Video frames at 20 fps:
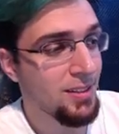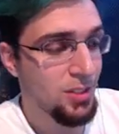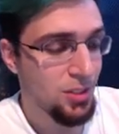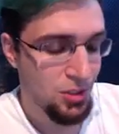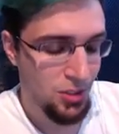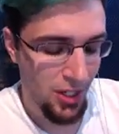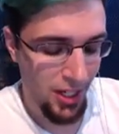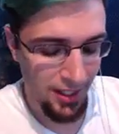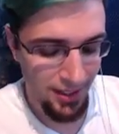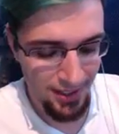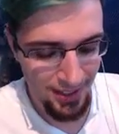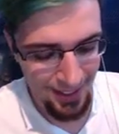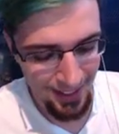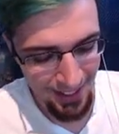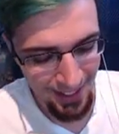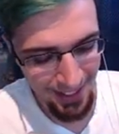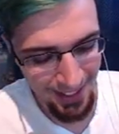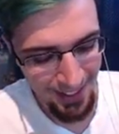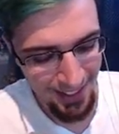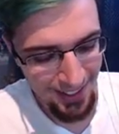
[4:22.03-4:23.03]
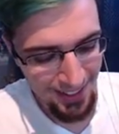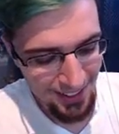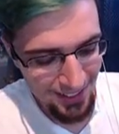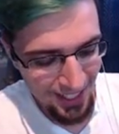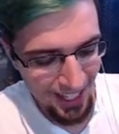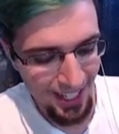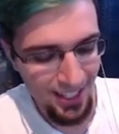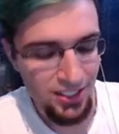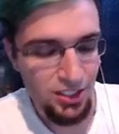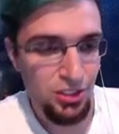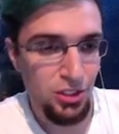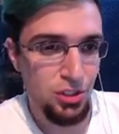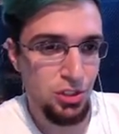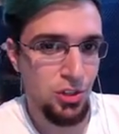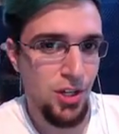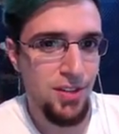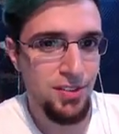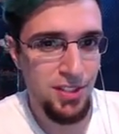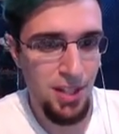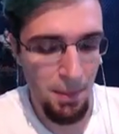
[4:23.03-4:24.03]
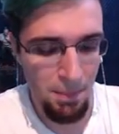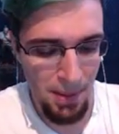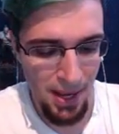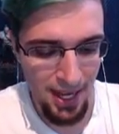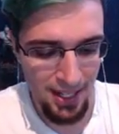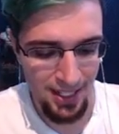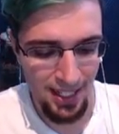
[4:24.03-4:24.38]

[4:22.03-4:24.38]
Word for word: Strength, Okay, so strength's not bad.